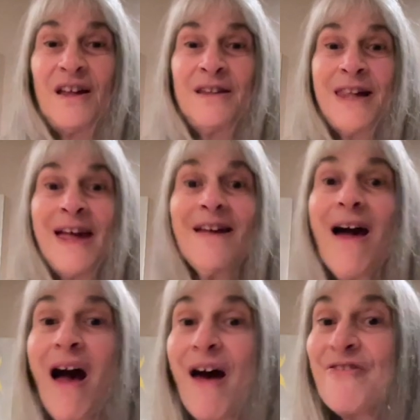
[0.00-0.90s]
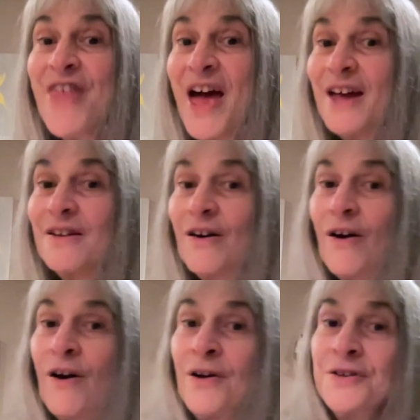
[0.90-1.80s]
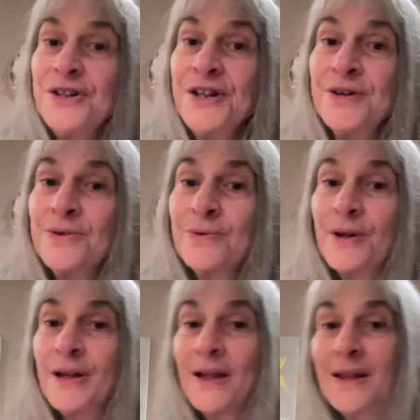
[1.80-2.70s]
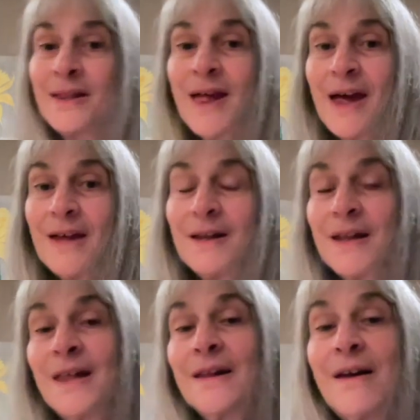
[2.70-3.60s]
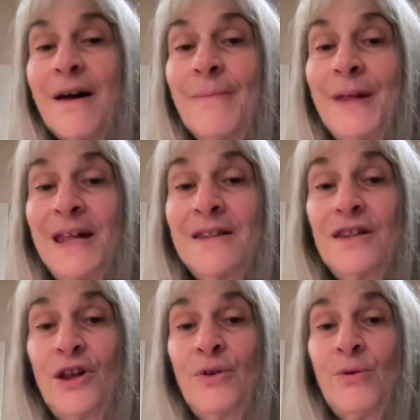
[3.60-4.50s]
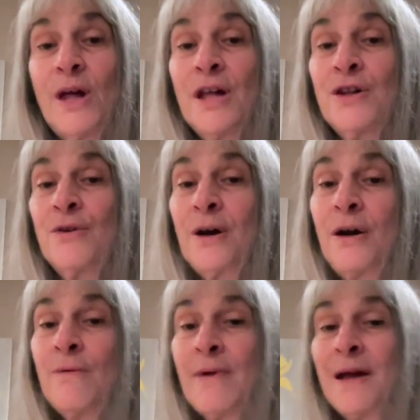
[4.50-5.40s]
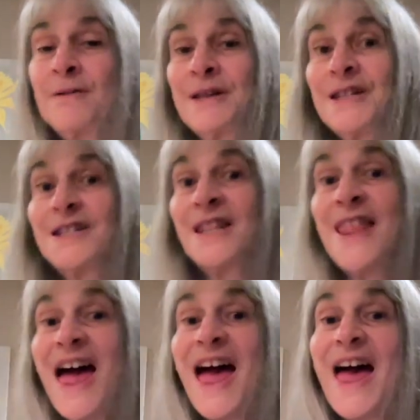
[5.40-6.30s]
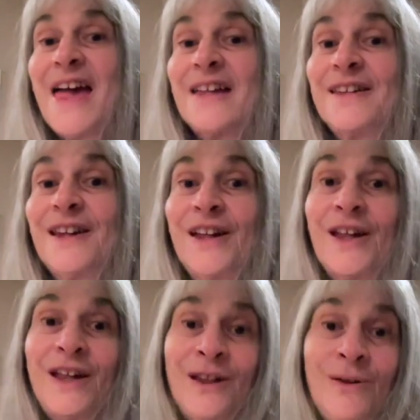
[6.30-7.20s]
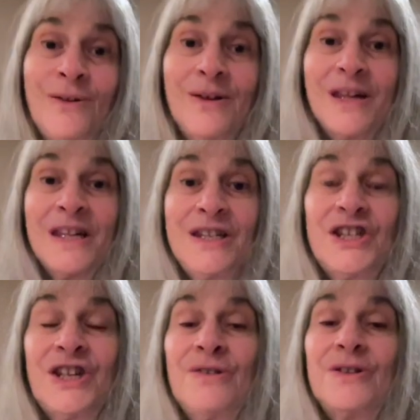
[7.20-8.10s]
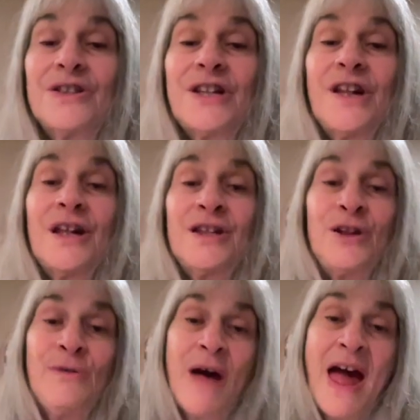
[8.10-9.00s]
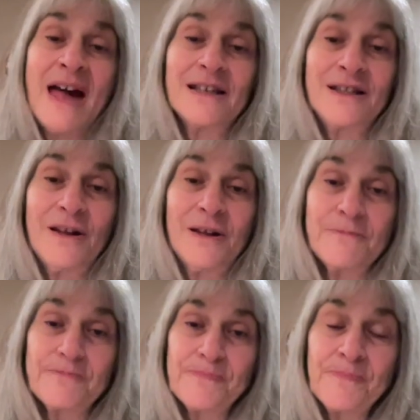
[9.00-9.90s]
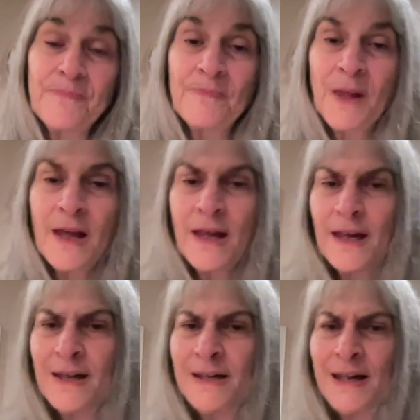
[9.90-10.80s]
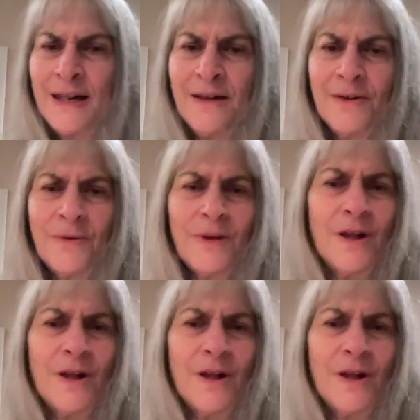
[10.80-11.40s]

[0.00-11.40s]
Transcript: a day that are new, that can come into your awareness, that you can choose to act on. Now,